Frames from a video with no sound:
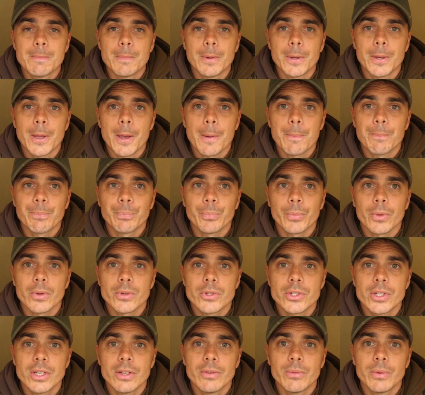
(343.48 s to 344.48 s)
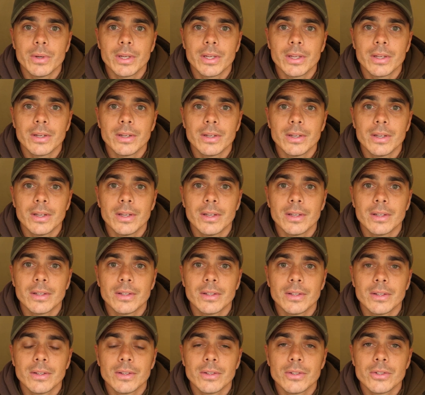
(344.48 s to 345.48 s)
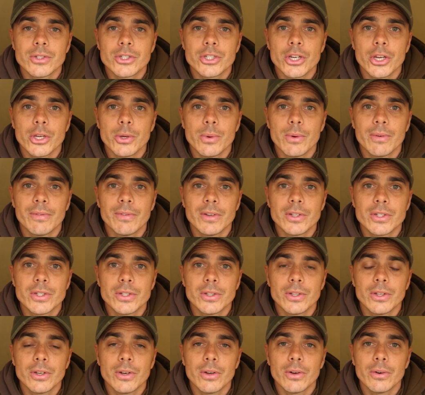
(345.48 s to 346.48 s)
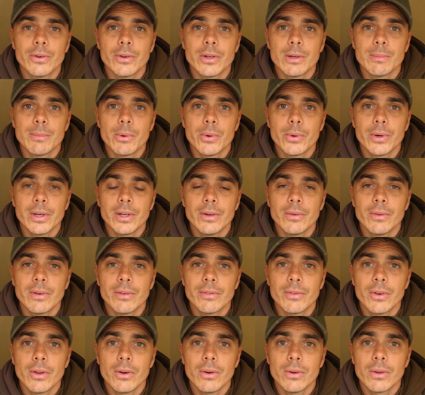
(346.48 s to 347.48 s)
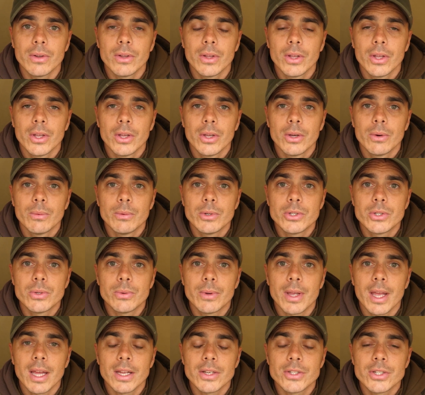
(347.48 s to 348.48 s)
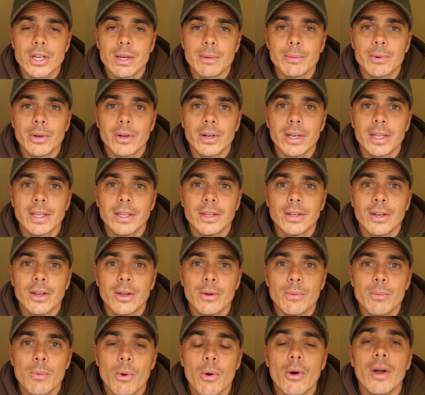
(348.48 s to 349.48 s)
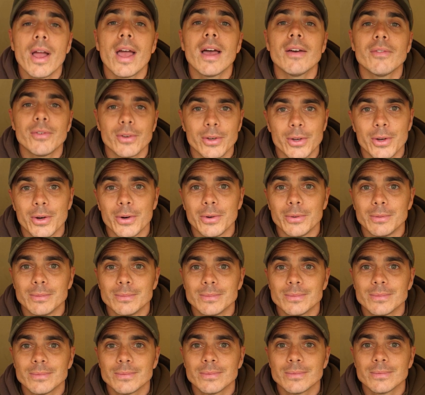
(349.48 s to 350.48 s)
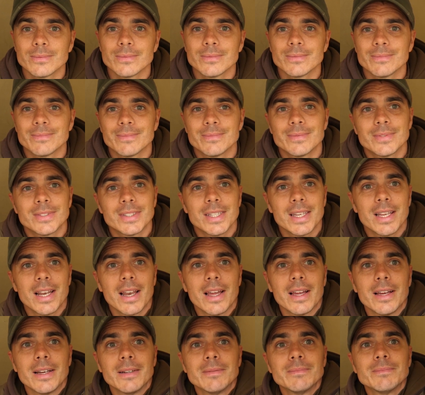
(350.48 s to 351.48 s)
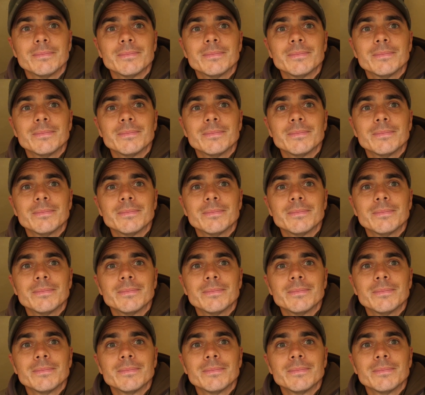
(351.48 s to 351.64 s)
But yeah, we'll see if we can show you a fish in the night or in the morning, or if not, we shall catch up and I'll let you know what I haven't caught. See you later.